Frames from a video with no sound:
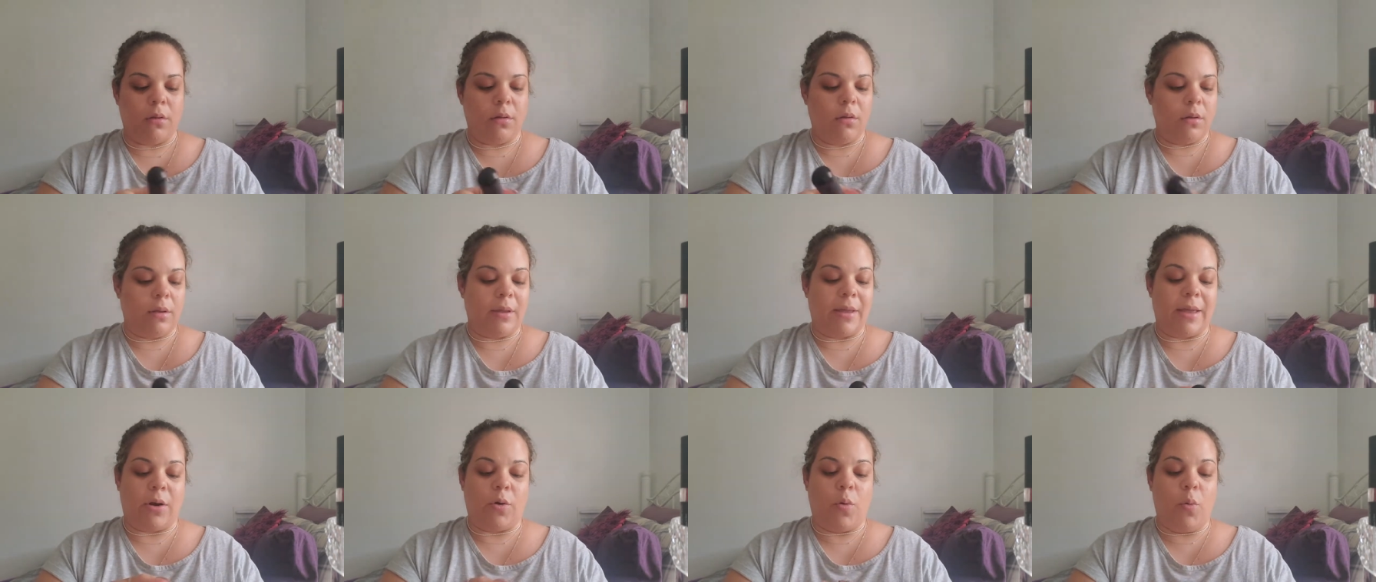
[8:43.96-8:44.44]

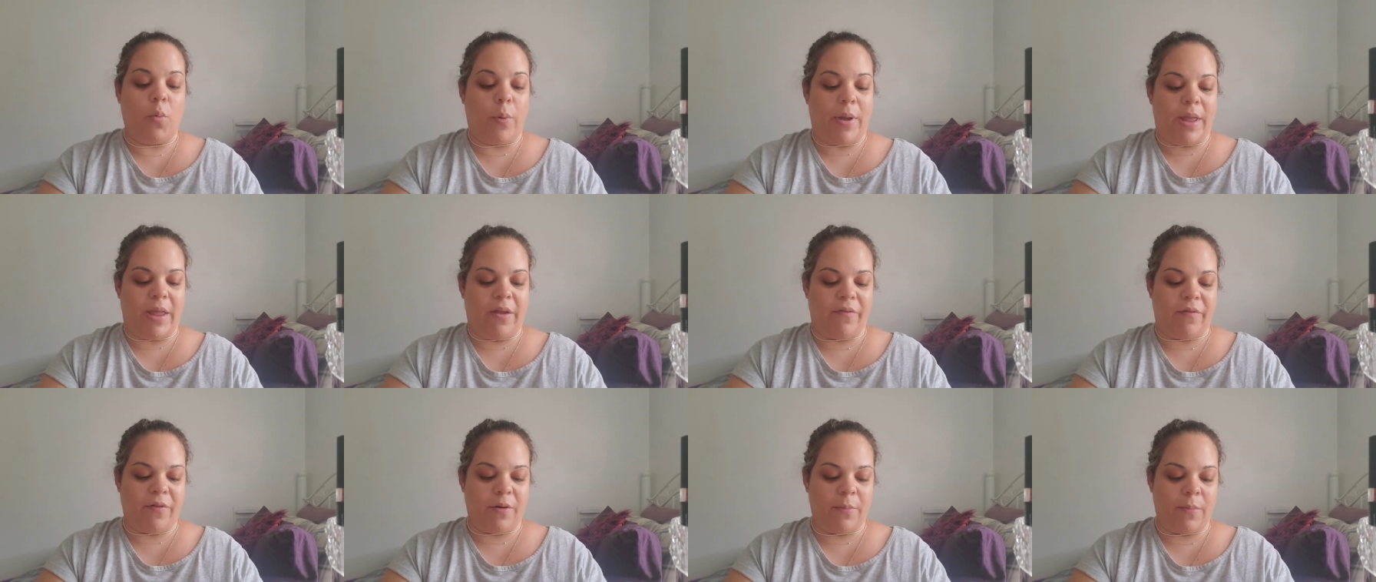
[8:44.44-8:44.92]
get
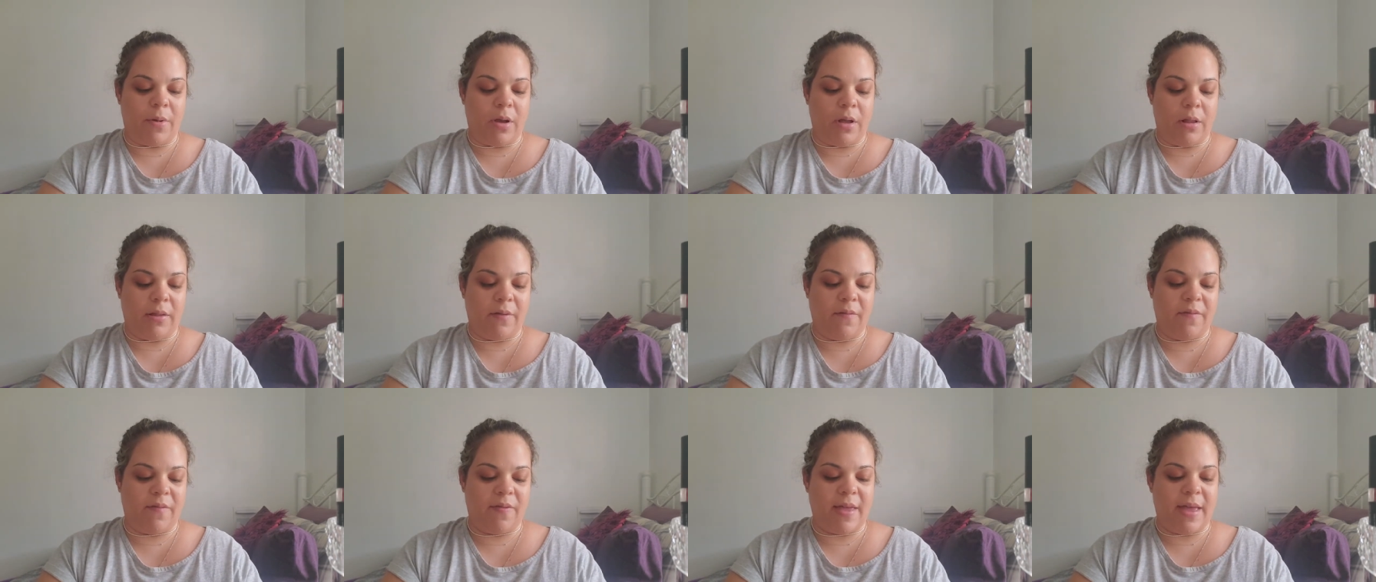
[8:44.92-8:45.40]
away from
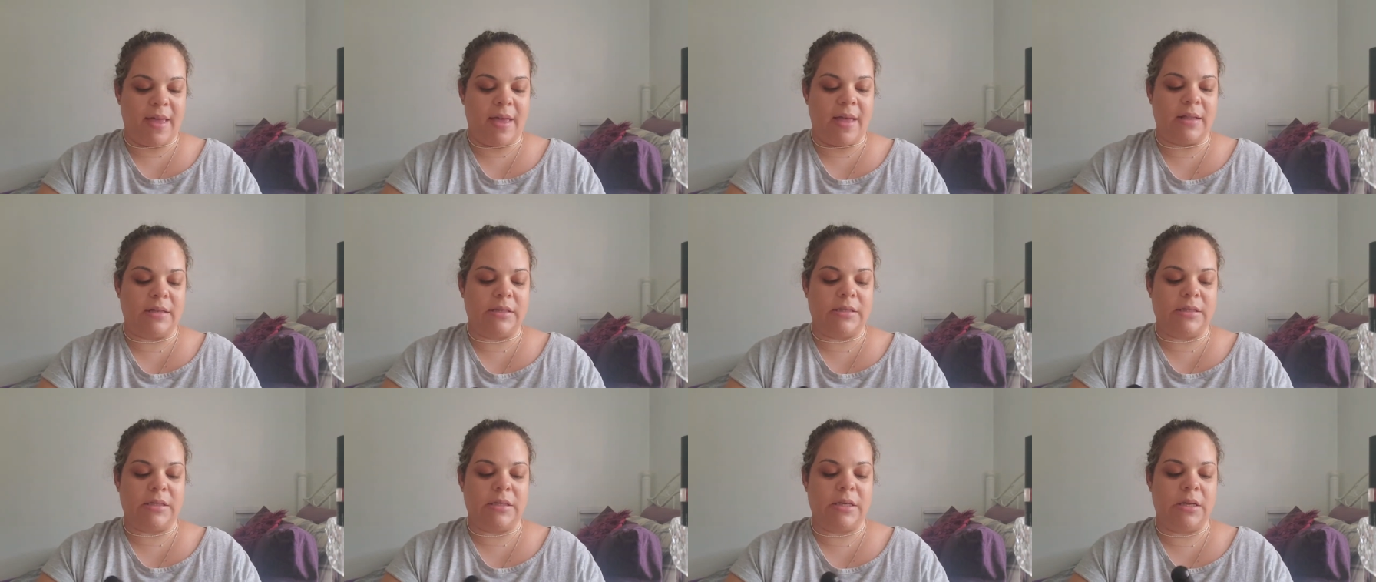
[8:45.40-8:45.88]
all of
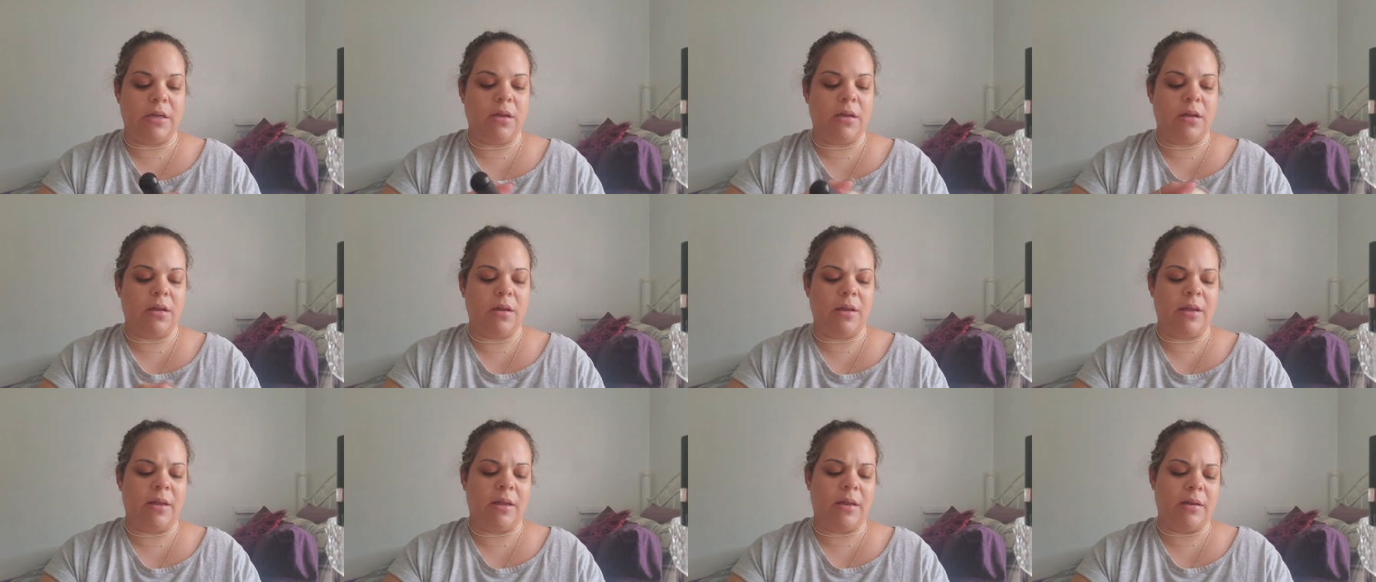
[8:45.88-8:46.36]
that.
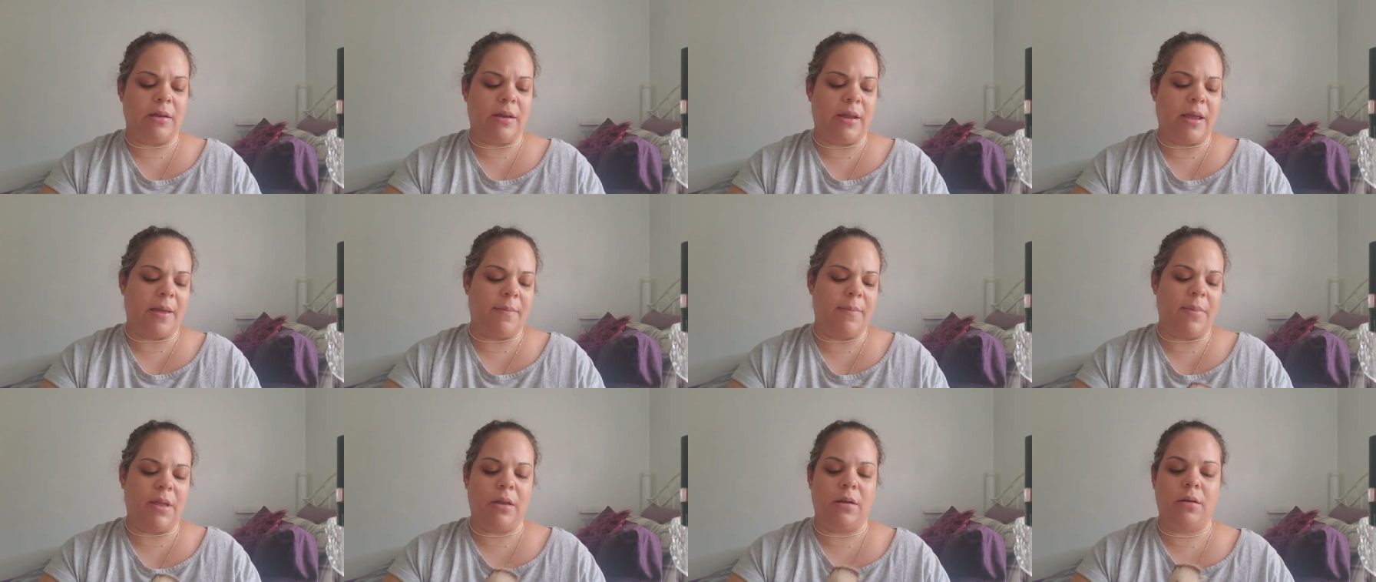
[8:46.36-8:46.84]
And
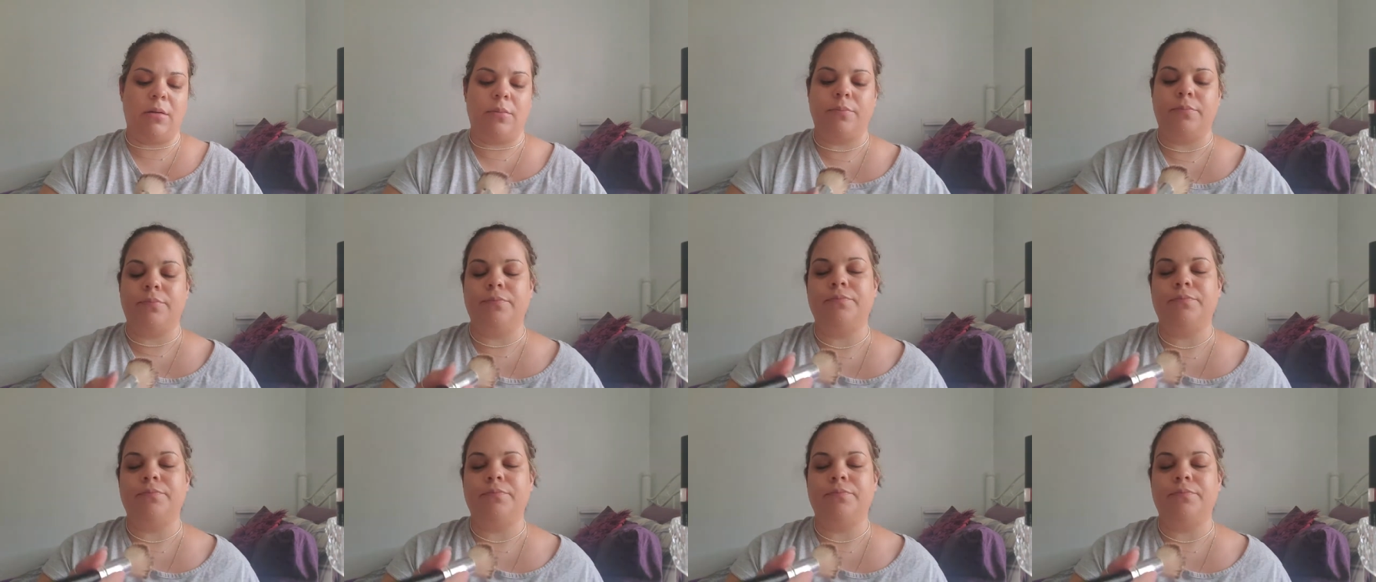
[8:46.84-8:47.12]
I mean,